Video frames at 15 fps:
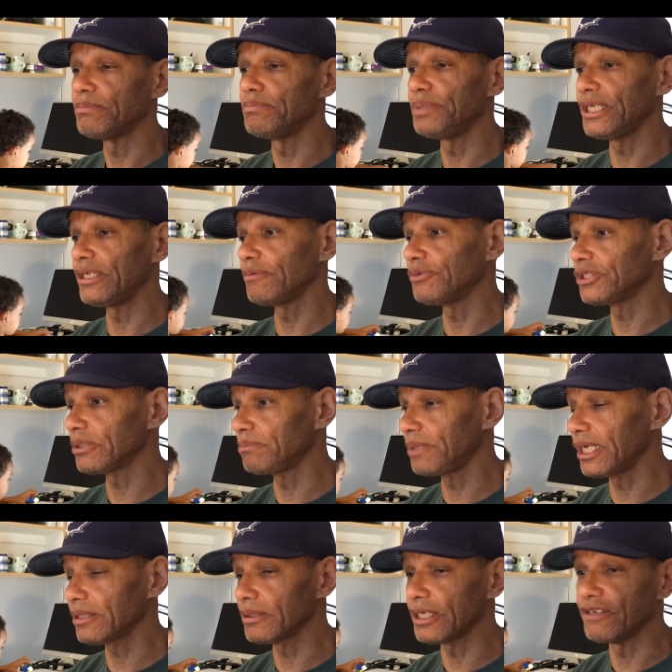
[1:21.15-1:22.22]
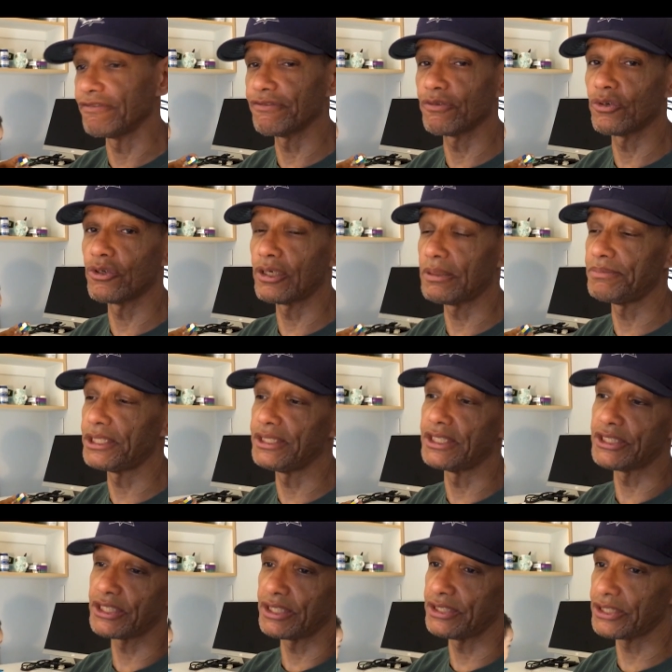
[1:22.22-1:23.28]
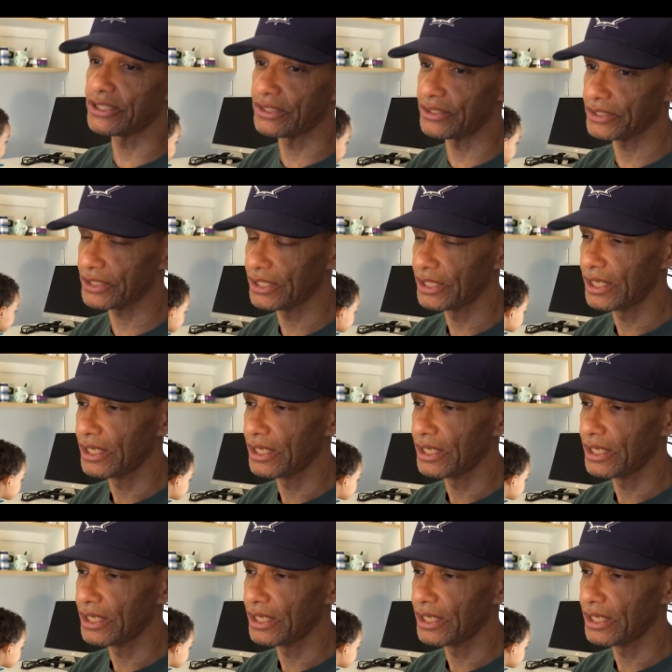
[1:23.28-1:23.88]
be able to make informed decisions,